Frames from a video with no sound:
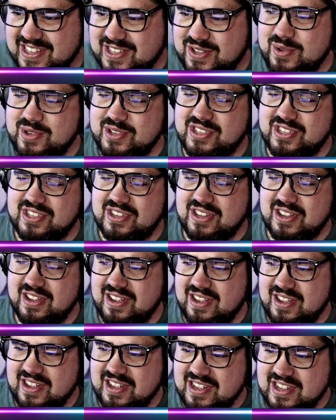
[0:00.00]
this was
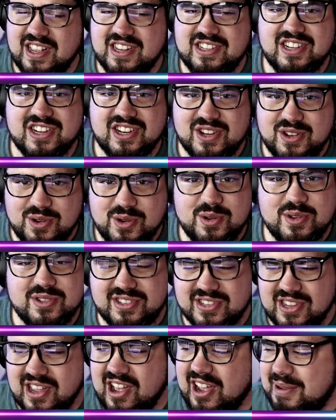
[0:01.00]
such a cool
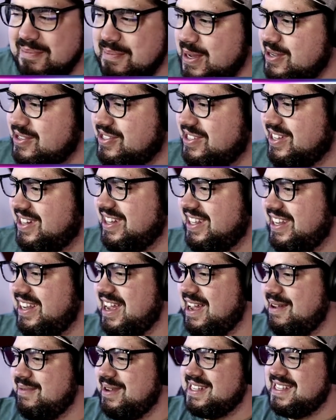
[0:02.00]
song
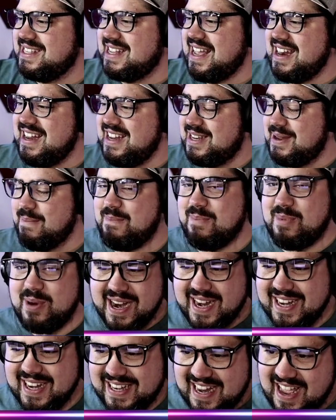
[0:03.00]
musically. I'm excited to
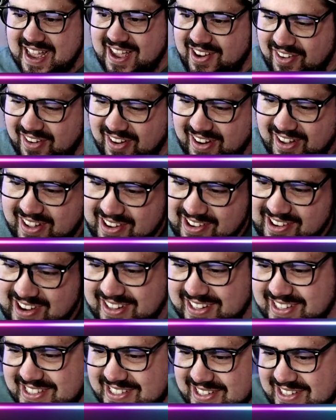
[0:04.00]
break it down.
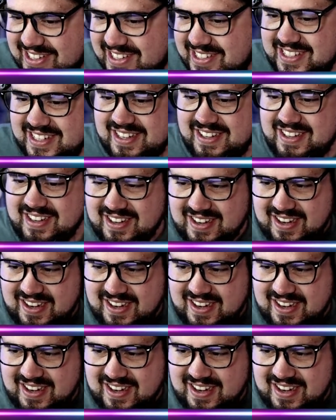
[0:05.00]
Alright, let's do this.